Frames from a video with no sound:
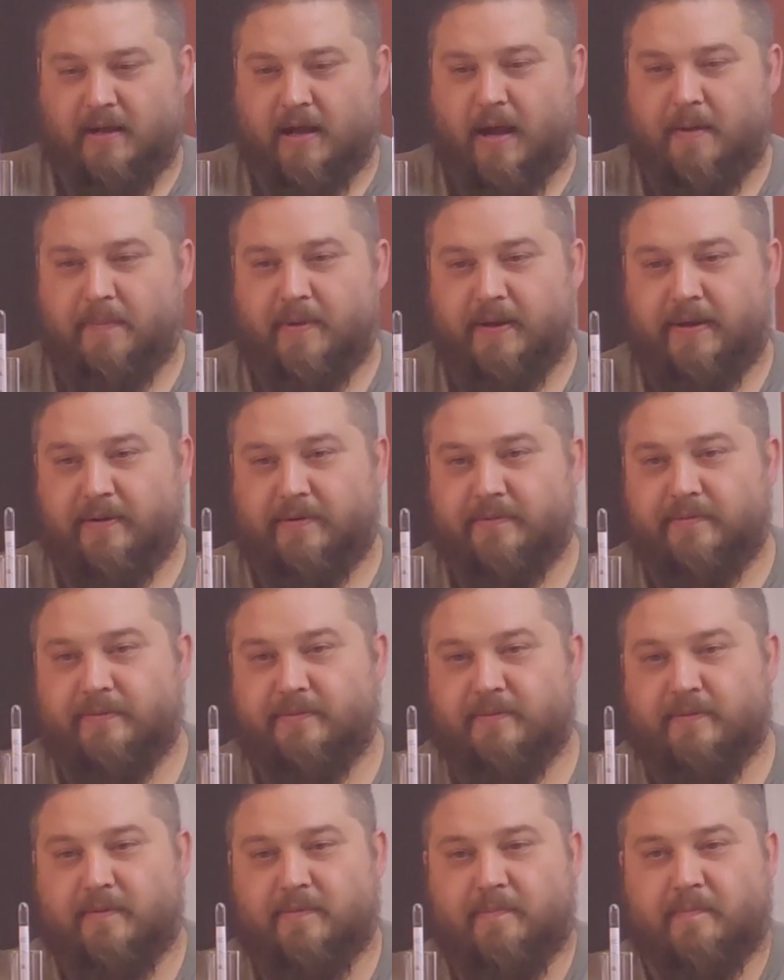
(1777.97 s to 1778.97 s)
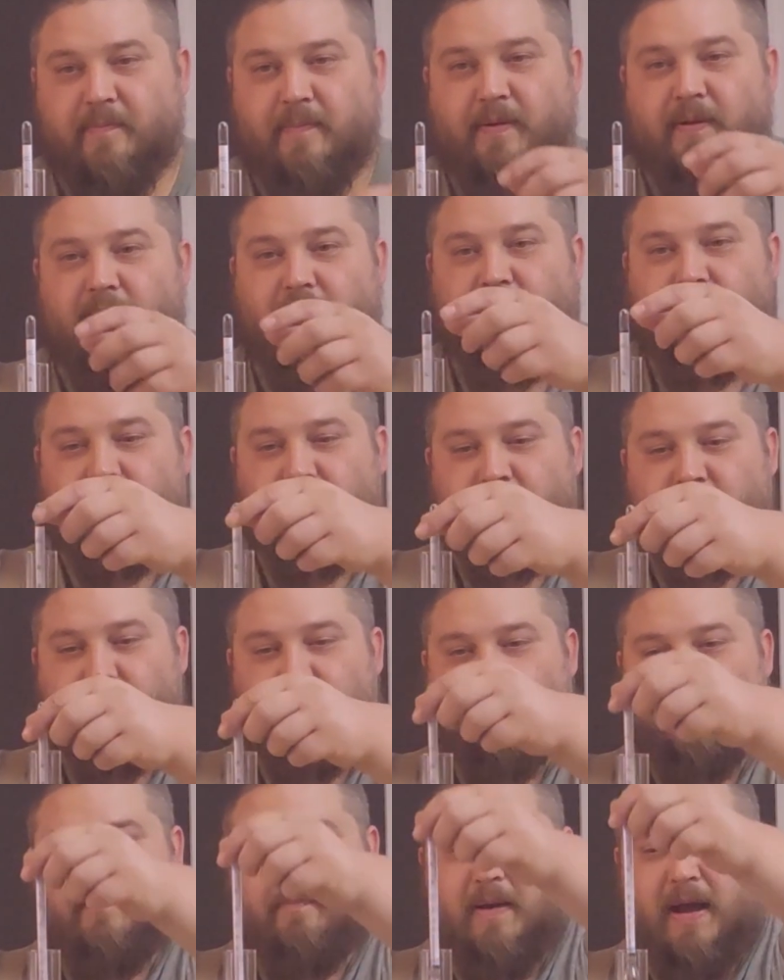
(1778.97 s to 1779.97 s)
I mean,
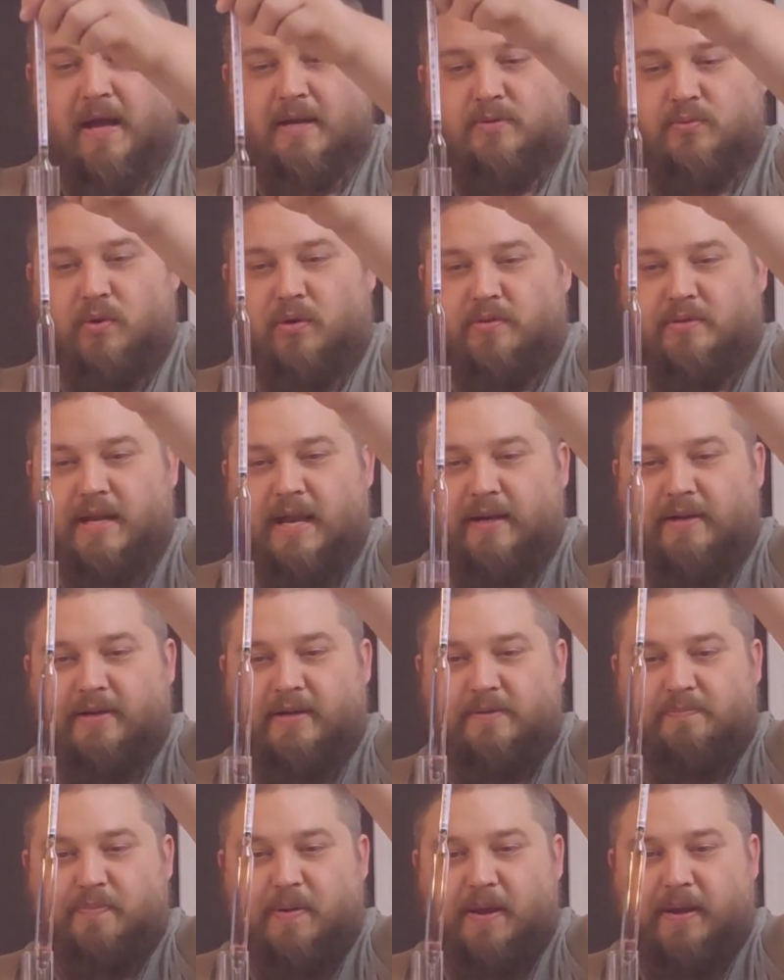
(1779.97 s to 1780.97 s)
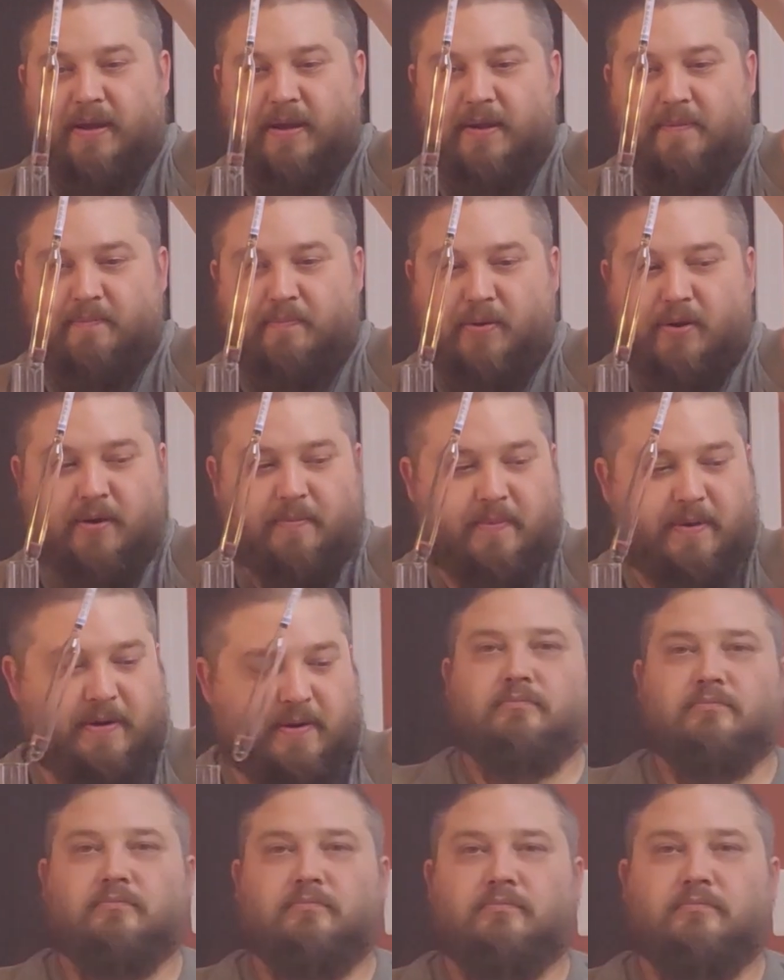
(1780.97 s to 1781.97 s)
might as well take this piggy and put him in.